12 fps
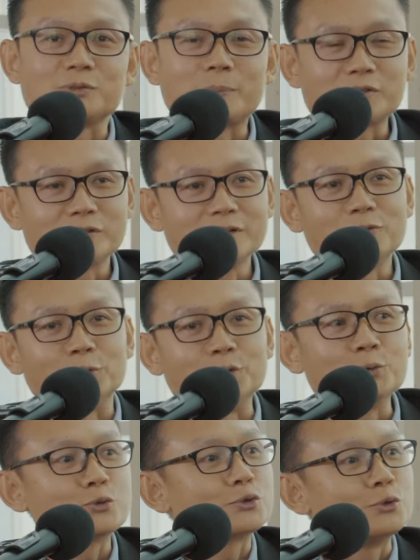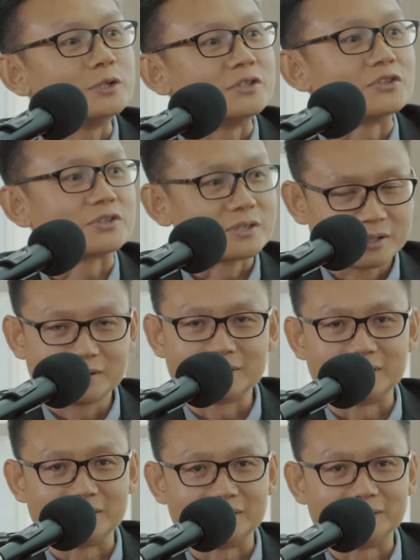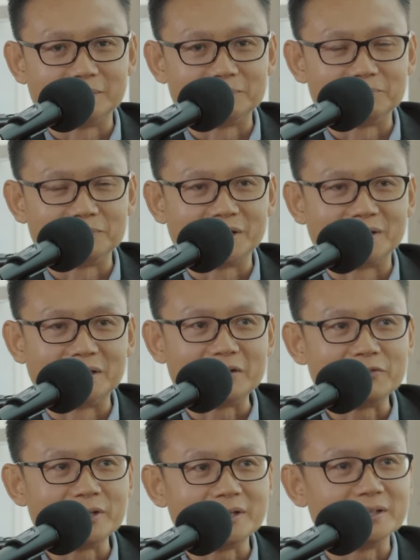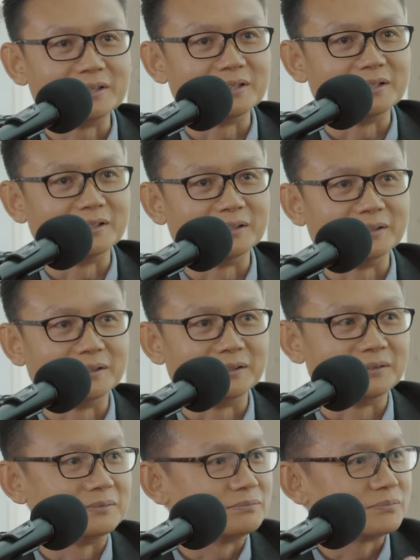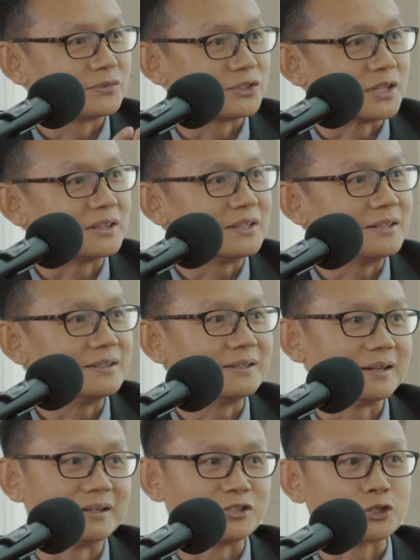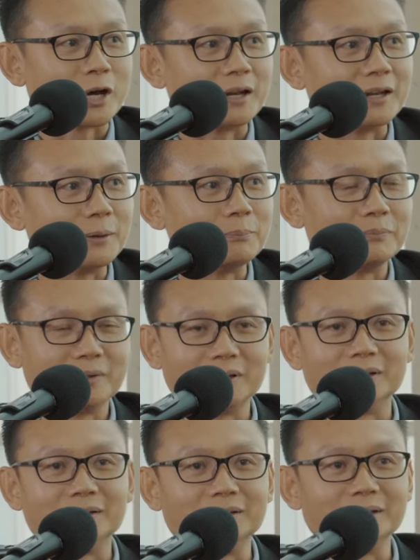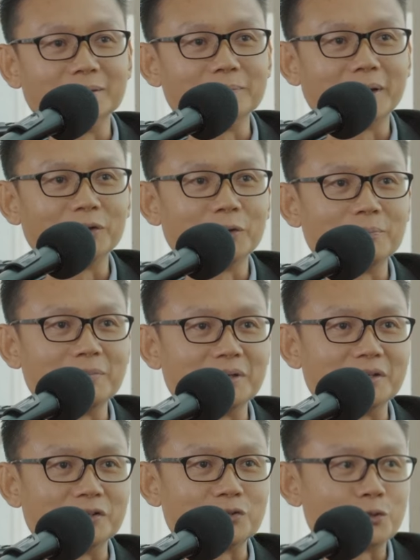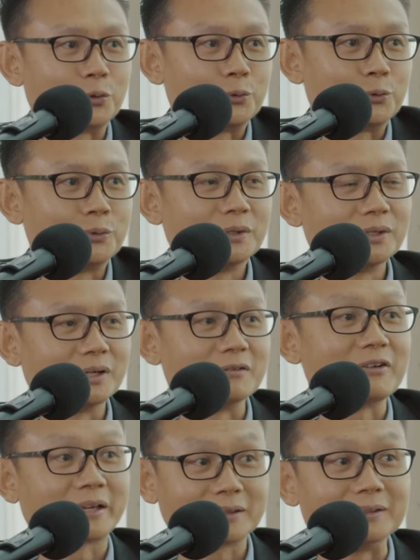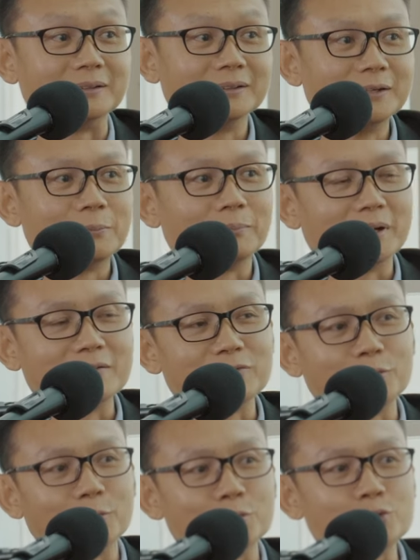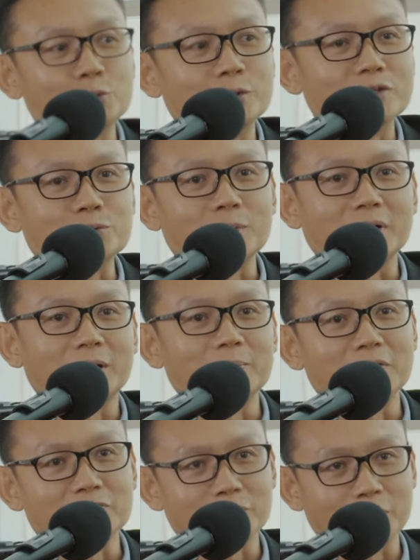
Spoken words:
Especially for new students, yang living in the city like Shah Alam, they might not be so affected. But for students who are coming